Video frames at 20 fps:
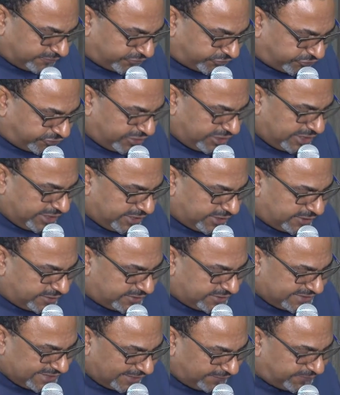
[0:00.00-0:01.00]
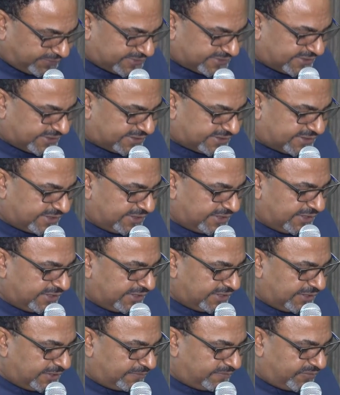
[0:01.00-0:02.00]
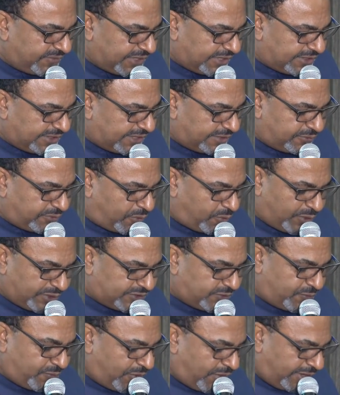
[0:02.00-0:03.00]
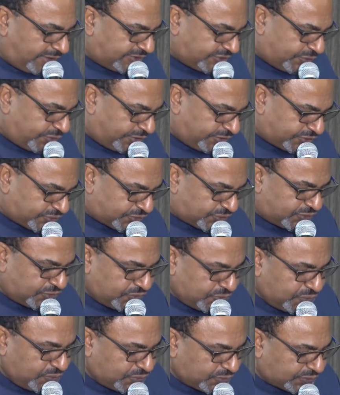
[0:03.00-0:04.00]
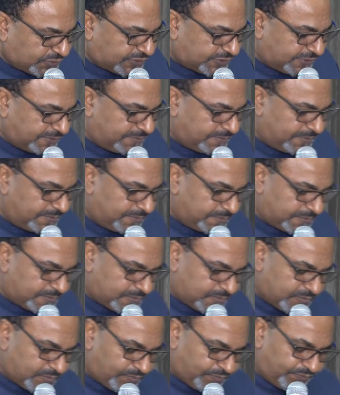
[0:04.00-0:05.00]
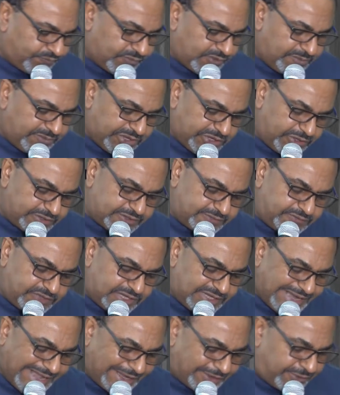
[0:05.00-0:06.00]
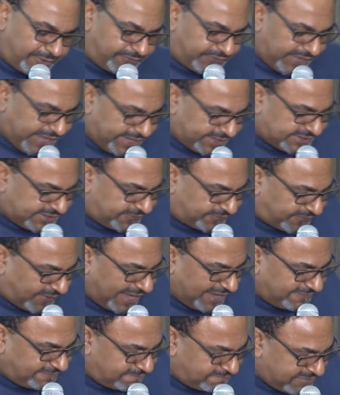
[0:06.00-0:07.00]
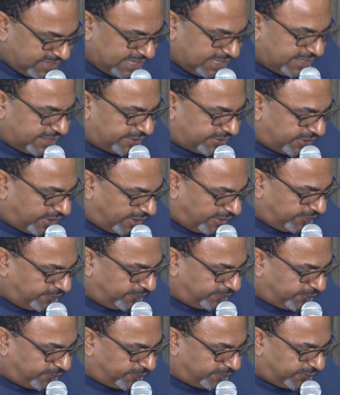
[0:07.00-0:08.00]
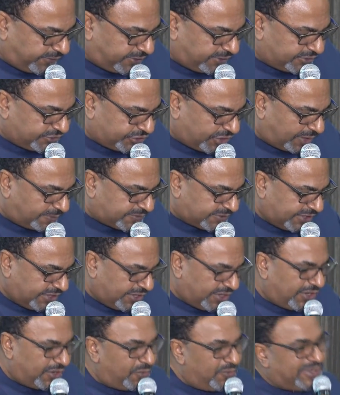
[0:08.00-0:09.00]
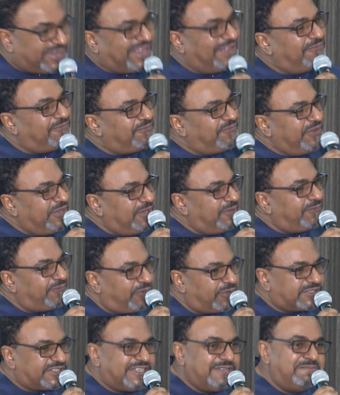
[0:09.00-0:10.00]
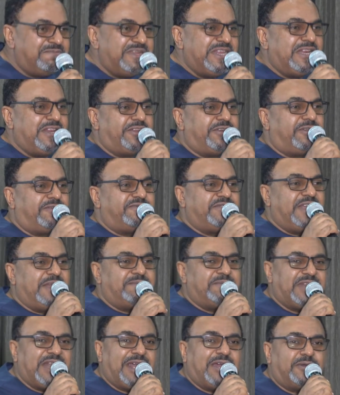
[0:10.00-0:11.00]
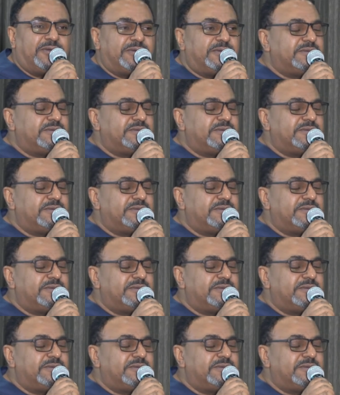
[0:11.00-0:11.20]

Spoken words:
trillion deficit that the world's going to lose because of the lack of 85 million unfulfilled jobs, we can fill 40 million of them now.